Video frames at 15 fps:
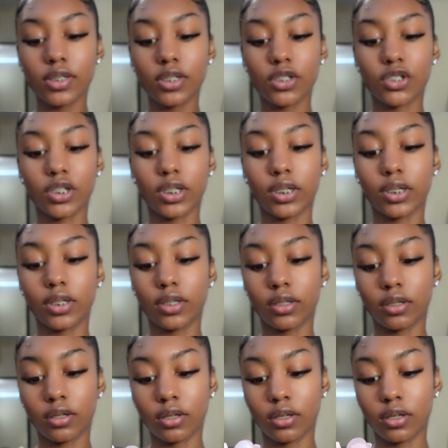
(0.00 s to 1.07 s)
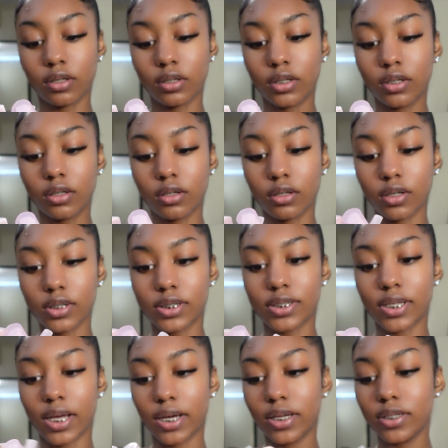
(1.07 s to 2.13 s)
the shade
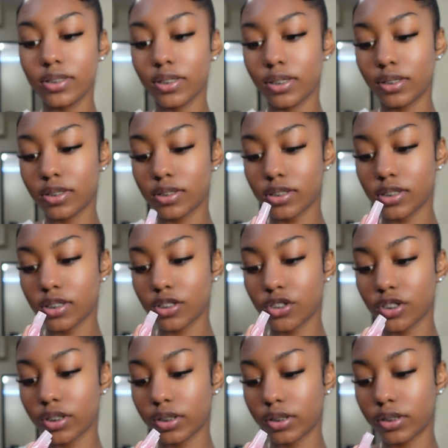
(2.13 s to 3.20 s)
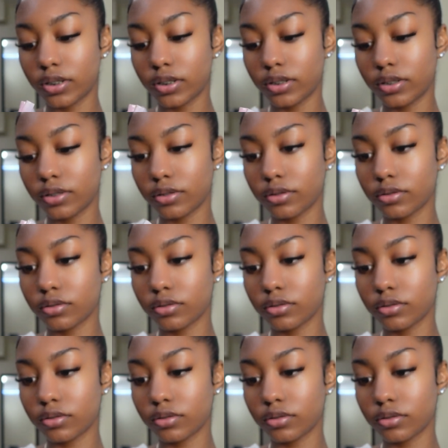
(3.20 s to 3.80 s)
Sand, and this is the shade